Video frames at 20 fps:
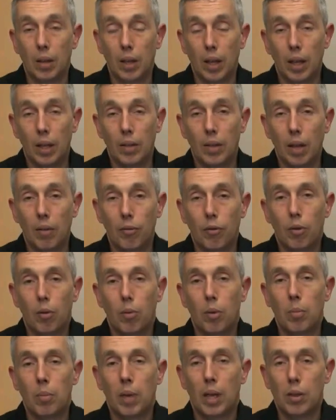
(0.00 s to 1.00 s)
And
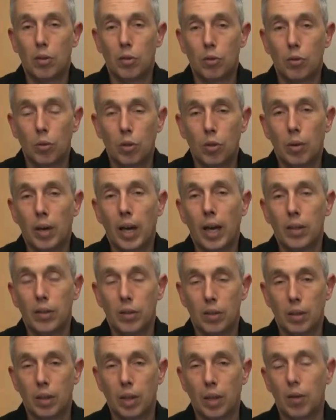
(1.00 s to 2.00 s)
therefore we made two
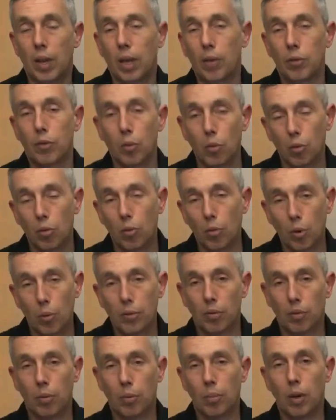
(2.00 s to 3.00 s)
tracks. Then we have
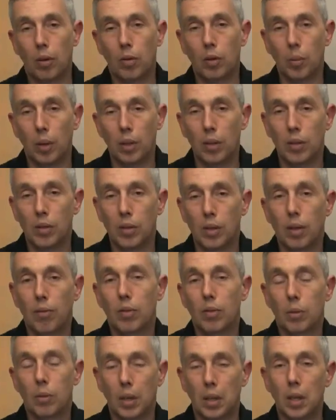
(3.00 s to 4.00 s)
two groups of about
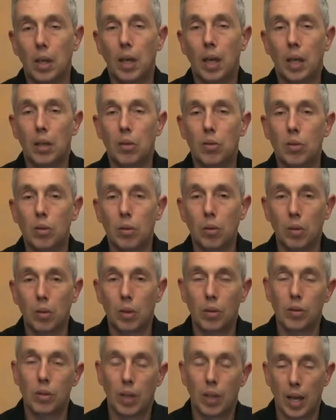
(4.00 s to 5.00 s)
27,
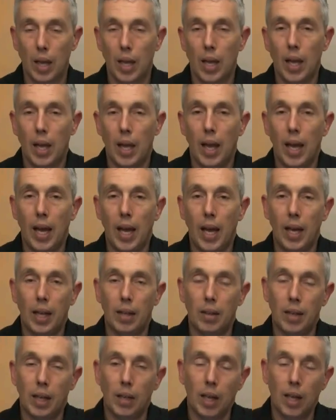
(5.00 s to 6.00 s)
28 students,
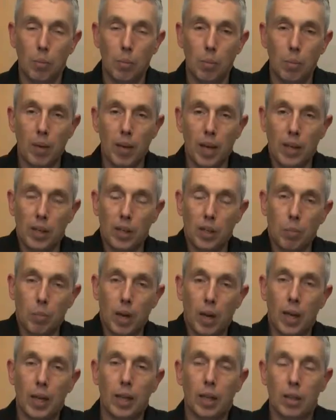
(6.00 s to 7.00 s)
and that can be
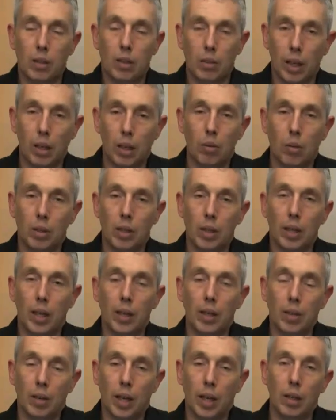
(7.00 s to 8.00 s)
managed by a track
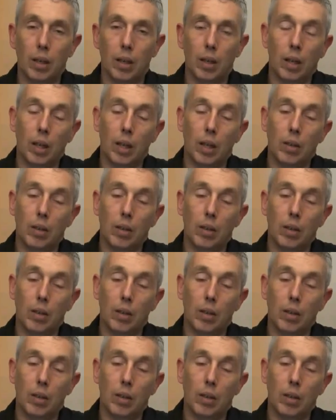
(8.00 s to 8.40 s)
coordinator.